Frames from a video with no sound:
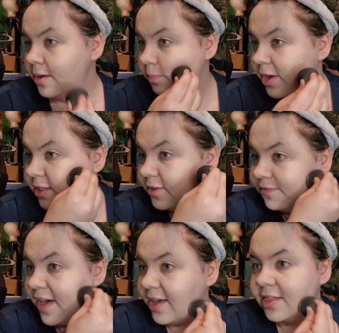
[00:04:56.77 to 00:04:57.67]
But the
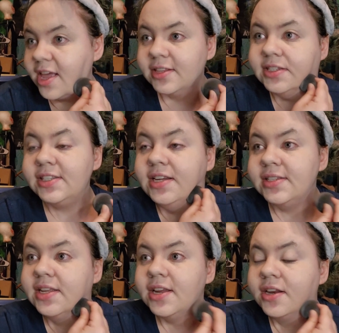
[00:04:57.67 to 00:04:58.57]
fact that
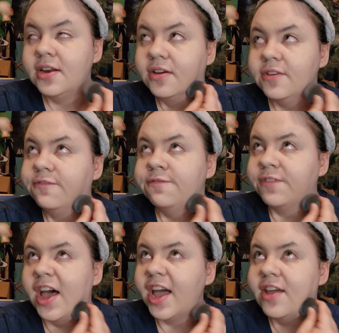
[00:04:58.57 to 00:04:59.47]
season
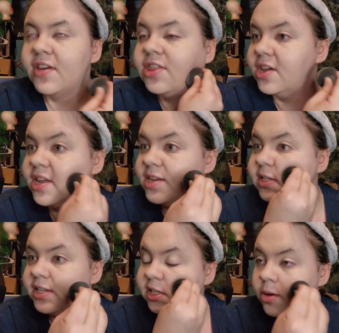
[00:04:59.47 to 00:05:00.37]
5, I think it
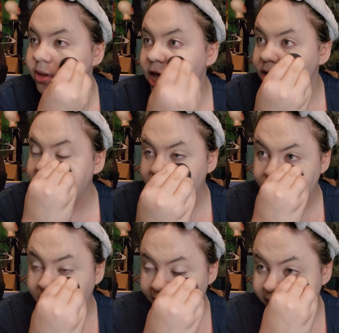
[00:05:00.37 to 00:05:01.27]
is, that's coming out, I
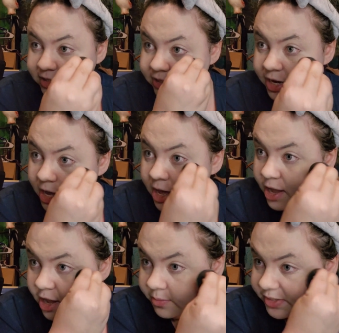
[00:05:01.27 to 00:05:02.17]
forget,
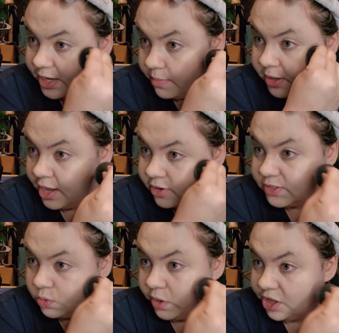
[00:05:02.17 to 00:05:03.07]
is coming
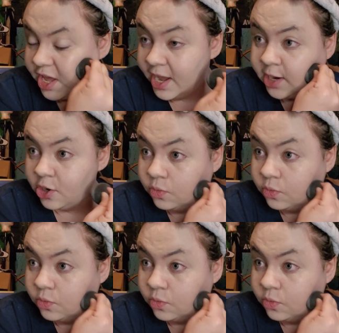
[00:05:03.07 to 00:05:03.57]
out with a new